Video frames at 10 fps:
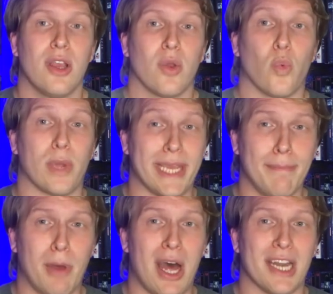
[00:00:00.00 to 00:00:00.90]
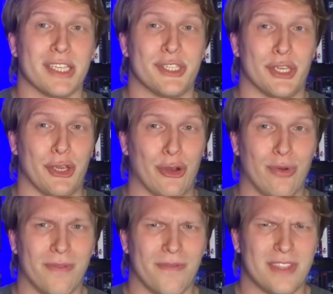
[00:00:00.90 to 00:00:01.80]
We Bought a Zoo,
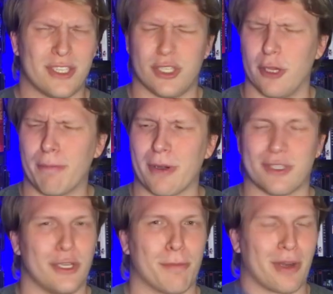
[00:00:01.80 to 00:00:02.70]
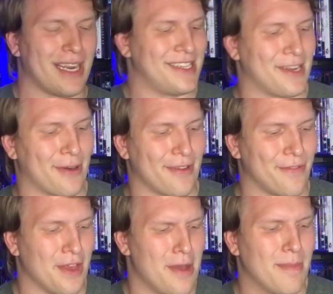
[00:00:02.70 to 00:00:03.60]
super, super endearing
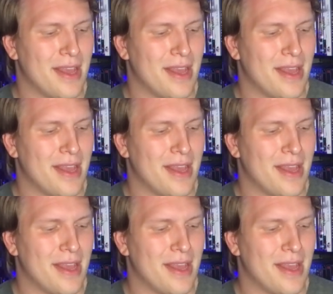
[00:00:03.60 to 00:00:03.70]
film.